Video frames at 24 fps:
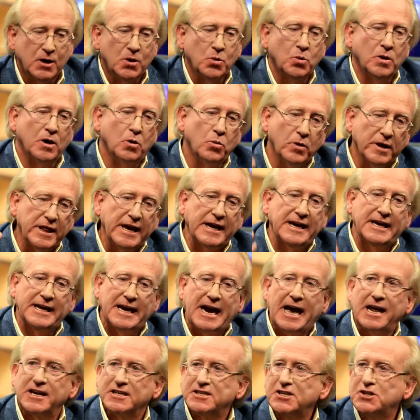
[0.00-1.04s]
Well, when they get
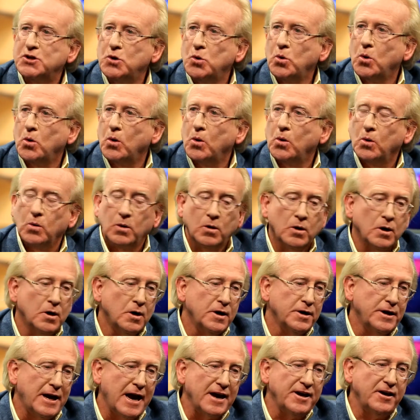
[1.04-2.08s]
out of school,
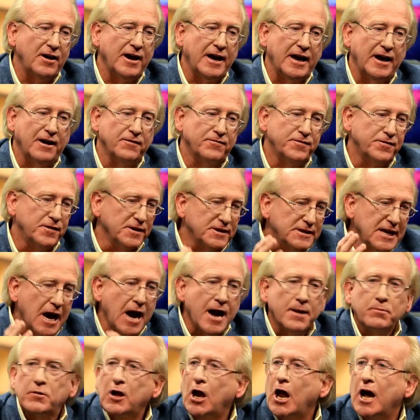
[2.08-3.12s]
now you have the
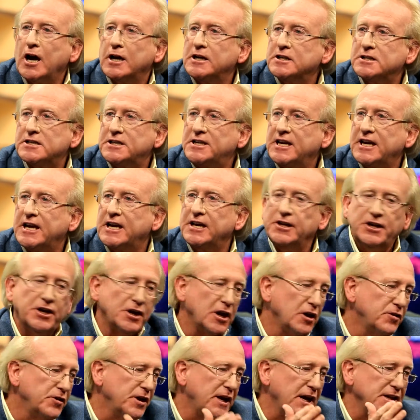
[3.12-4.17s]
time clock is ticking. You
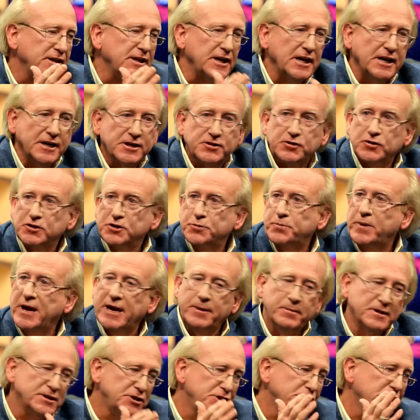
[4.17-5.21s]
know, you got the interest
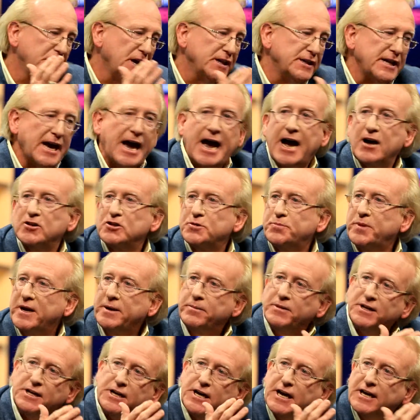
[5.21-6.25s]
payments, you got the house
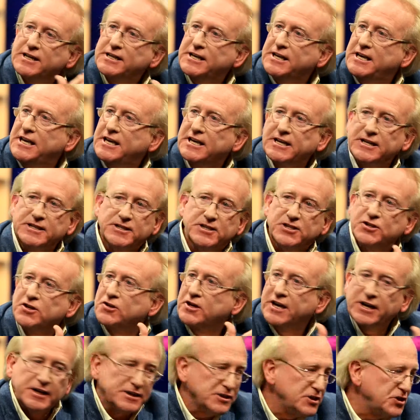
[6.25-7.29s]
payment, you got the kids, they're
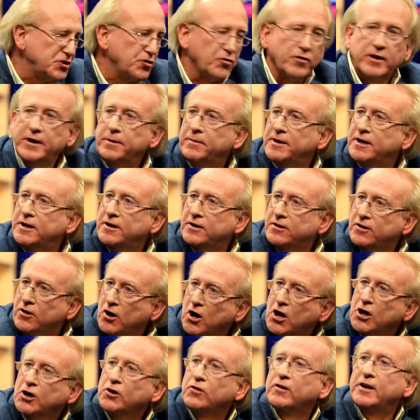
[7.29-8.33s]
getting screaming and they're
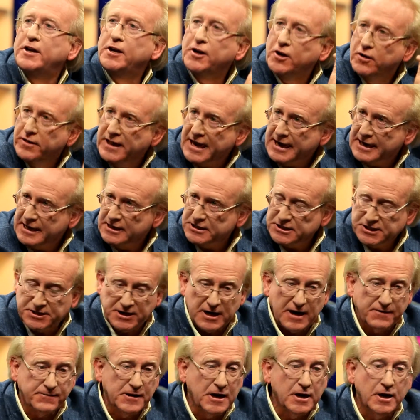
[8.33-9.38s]
hungry, you know, that kind of
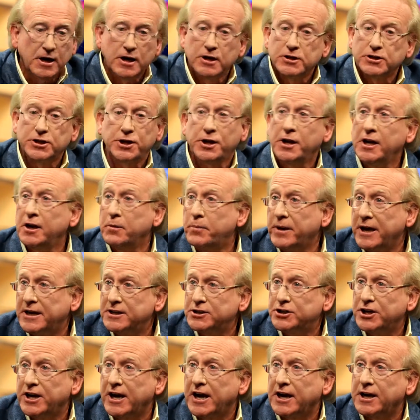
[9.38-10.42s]
stuff. So you need a
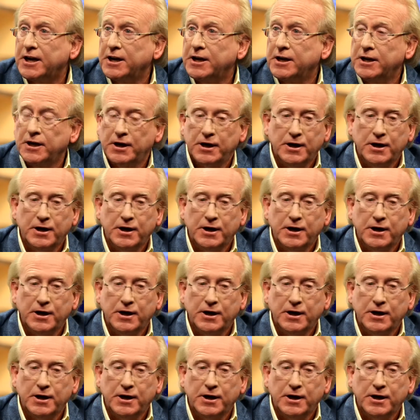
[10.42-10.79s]
paycheck.